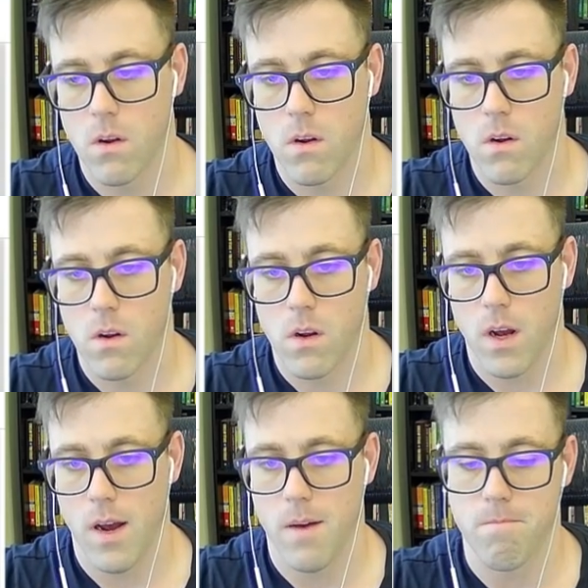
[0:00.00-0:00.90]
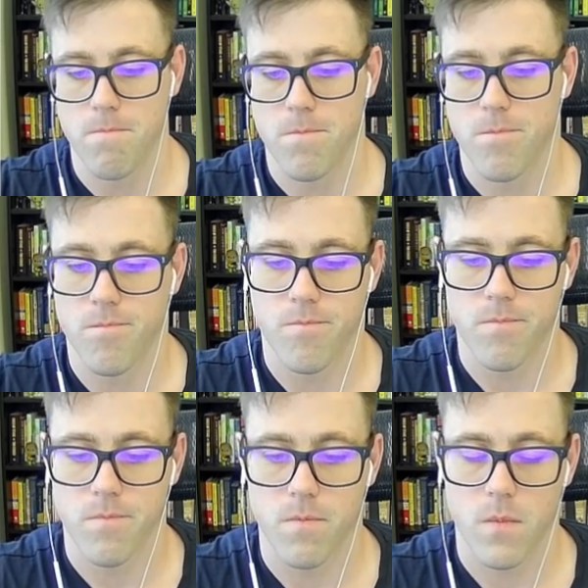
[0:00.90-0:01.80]
um,
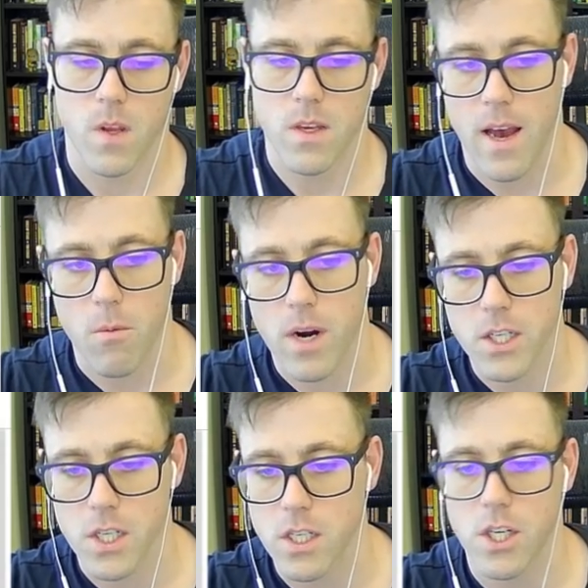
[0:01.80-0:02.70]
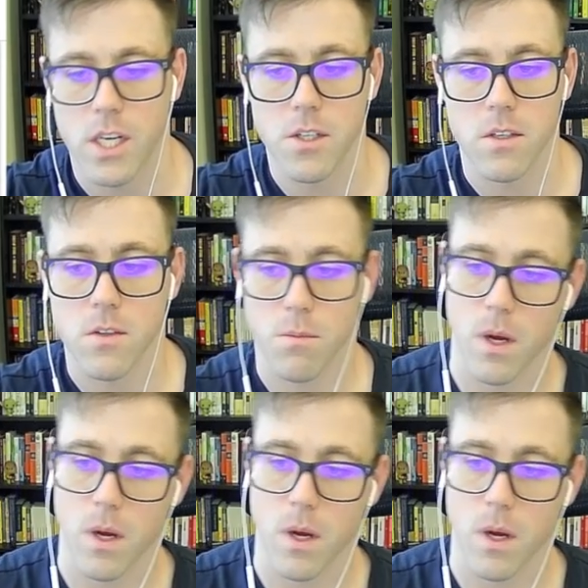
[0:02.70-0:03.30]
yeah, we're actually going to change this, but